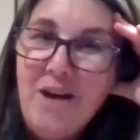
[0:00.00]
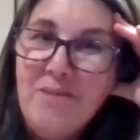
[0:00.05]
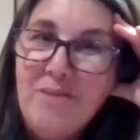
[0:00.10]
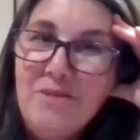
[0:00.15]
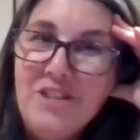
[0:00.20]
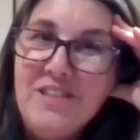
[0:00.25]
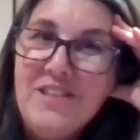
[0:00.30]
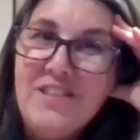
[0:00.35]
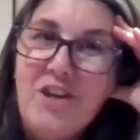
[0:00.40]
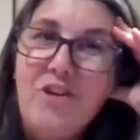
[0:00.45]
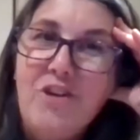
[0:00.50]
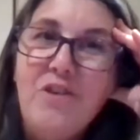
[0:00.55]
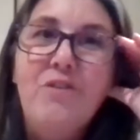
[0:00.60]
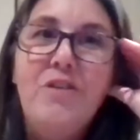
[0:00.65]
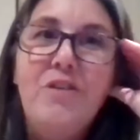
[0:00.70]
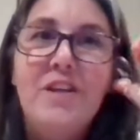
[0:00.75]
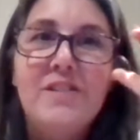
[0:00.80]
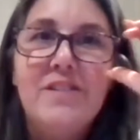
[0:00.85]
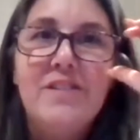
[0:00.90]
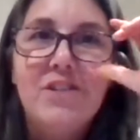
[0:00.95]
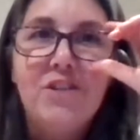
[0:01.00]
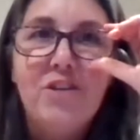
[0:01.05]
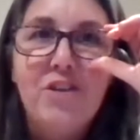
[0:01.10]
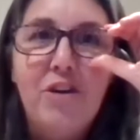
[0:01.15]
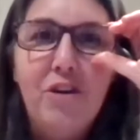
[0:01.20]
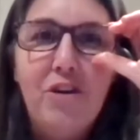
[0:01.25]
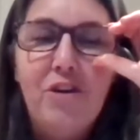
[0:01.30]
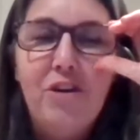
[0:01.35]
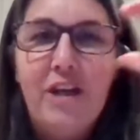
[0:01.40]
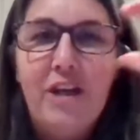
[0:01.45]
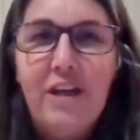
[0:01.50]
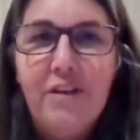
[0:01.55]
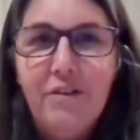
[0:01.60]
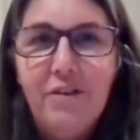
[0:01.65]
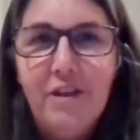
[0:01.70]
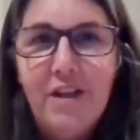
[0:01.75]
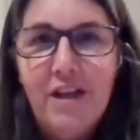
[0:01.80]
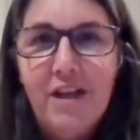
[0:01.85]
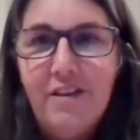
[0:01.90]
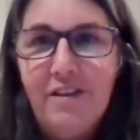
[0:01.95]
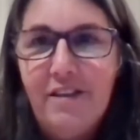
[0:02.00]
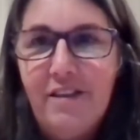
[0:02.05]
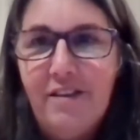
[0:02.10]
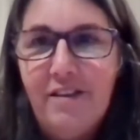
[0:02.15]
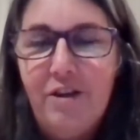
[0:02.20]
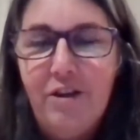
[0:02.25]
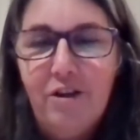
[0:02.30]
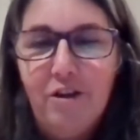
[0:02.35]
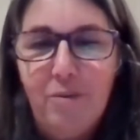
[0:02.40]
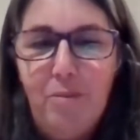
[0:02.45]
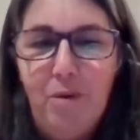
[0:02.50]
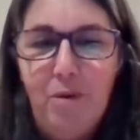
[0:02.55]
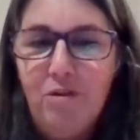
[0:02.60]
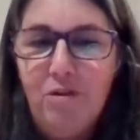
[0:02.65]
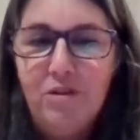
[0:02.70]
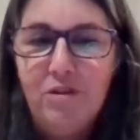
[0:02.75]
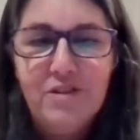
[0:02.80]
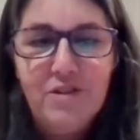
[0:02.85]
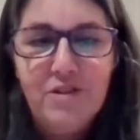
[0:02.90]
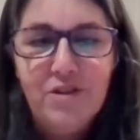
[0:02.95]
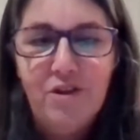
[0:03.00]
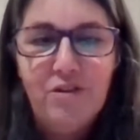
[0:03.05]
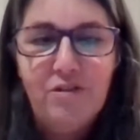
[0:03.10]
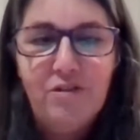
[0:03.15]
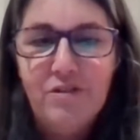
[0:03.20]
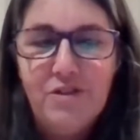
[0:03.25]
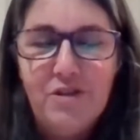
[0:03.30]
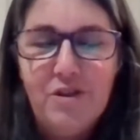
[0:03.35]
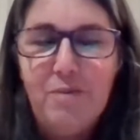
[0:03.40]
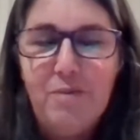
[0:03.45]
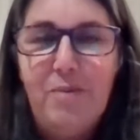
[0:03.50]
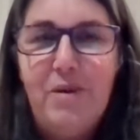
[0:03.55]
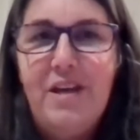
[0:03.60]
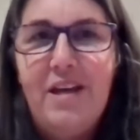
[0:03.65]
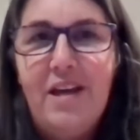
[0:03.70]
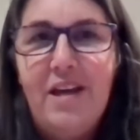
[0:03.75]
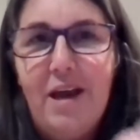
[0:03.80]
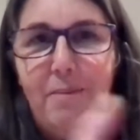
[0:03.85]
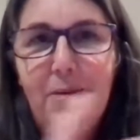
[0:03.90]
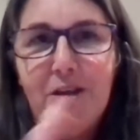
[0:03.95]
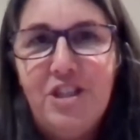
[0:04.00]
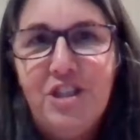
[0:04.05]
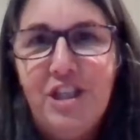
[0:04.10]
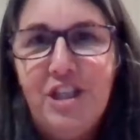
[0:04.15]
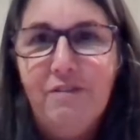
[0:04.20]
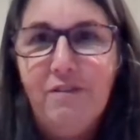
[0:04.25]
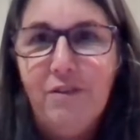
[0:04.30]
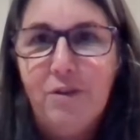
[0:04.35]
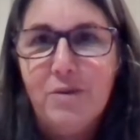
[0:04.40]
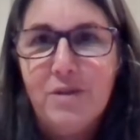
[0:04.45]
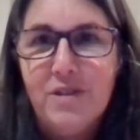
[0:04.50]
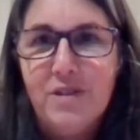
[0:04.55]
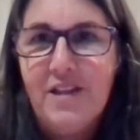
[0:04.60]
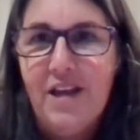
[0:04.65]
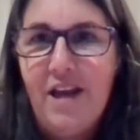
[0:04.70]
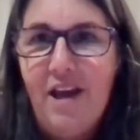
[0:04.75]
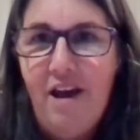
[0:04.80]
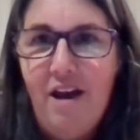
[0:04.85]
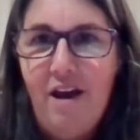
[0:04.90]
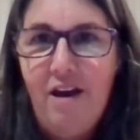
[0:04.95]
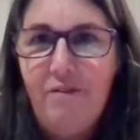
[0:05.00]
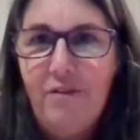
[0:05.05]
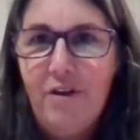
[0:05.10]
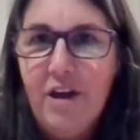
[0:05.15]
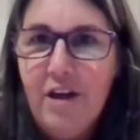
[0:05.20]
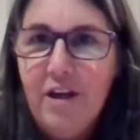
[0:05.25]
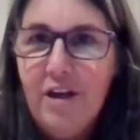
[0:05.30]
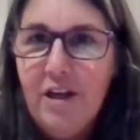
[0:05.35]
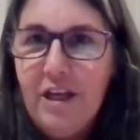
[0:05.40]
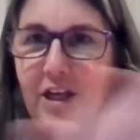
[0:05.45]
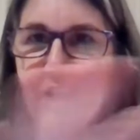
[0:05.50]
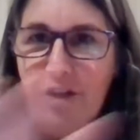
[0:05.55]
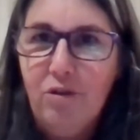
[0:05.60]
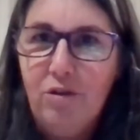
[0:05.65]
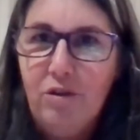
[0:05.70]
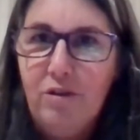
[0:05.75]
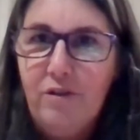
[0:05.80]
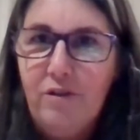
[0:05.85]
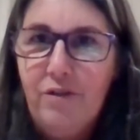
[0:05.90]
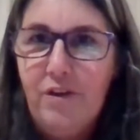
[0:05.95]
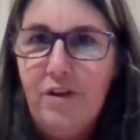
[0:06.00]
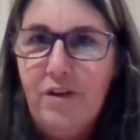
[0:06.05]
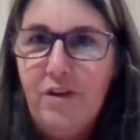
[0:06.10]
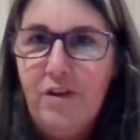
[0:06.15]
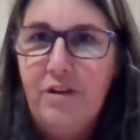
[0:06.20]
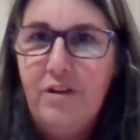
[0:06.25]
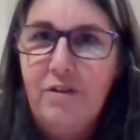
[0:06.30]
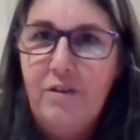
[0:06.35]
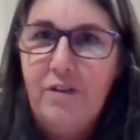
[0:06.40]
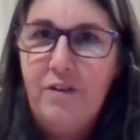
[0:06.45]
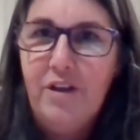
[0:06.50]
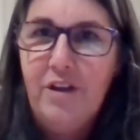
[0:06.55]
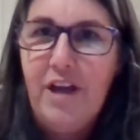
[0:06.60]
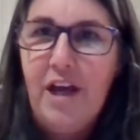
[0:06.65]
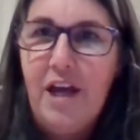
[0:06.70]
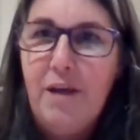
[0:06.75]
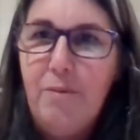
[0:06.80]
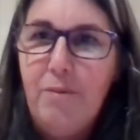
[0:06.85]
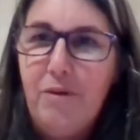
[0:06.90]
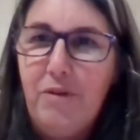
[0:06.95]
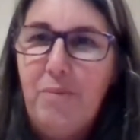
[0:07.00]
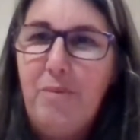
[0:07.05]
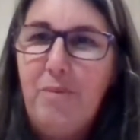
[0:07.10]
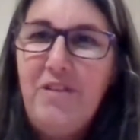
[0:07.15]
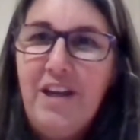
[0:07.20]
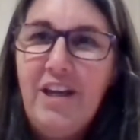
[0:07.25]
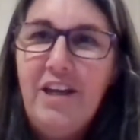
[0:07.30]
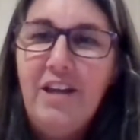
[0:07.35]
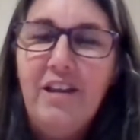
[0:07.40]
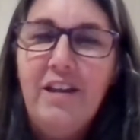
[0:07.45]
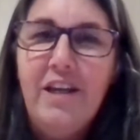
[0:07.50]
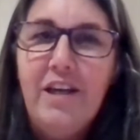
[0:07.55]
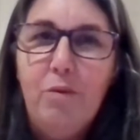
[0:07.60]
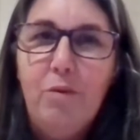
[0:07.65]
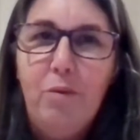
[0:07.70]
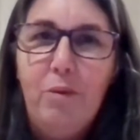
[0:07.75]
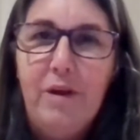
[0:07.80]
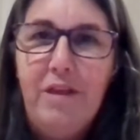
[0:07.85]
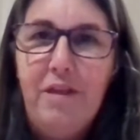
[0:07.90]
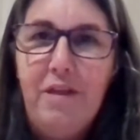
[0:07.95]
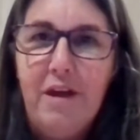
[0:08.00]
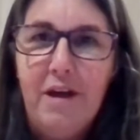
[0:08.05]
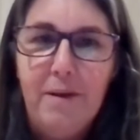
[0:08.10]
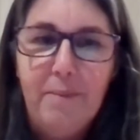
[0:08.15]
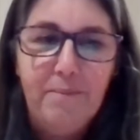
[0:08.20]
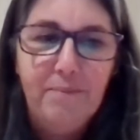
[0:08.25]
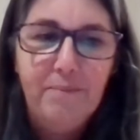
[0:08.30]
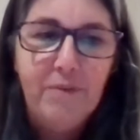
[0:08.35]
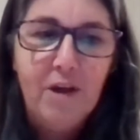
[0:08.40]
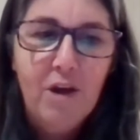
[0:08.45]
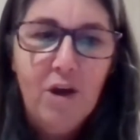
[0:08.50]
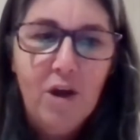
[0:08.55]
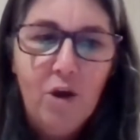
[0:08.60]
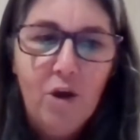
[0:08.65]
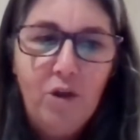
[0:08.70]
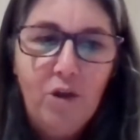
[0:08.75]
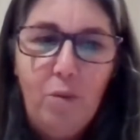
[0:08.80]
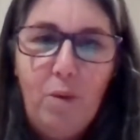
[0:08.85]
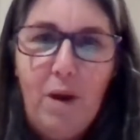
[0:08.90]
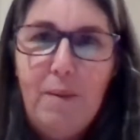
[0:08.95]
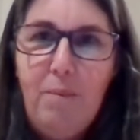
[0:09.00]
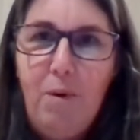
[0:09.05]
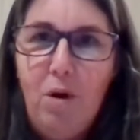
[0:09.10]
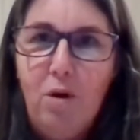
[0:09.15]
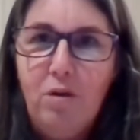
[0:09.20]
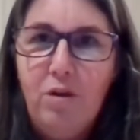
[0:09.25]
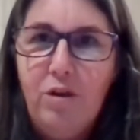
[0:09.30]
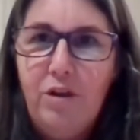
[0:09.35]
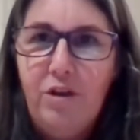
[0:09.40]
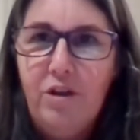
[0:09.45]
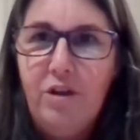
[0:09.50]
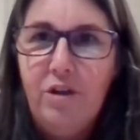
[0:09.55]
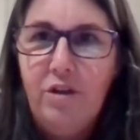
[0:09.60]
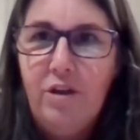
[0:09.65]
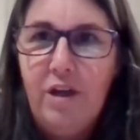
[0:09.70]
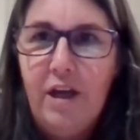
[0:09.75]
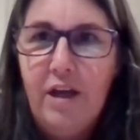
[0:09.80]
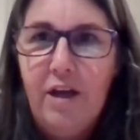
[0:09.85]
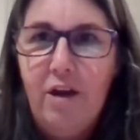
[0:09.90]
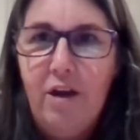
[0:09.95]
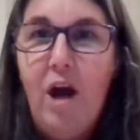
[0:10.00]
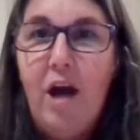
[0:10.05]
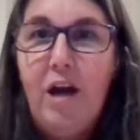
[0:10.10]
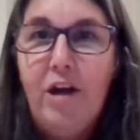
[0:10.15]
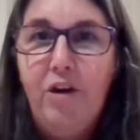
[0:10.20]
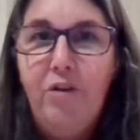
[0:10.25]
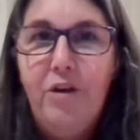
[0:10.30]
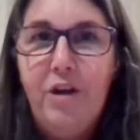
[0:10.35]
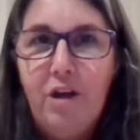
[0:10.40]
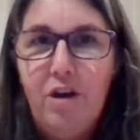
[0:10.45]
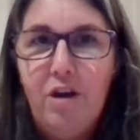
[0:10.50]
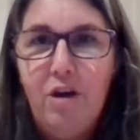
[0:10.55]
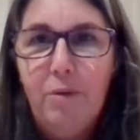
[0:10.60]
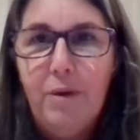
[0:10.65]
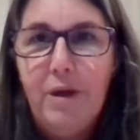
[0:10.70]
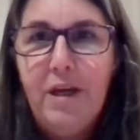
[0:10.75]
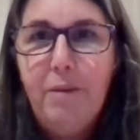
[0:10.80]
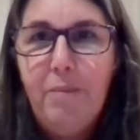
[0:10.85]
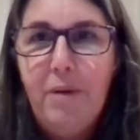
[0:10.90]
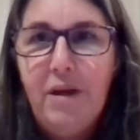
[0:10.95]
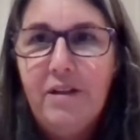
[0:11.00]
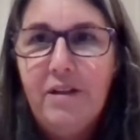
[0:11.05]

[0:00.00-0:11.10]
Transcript: I'm just curious to know, given that, you know, Poland's so big, how much influence they have in all the neighbours, particularly with the way Poland and Hungary are going, but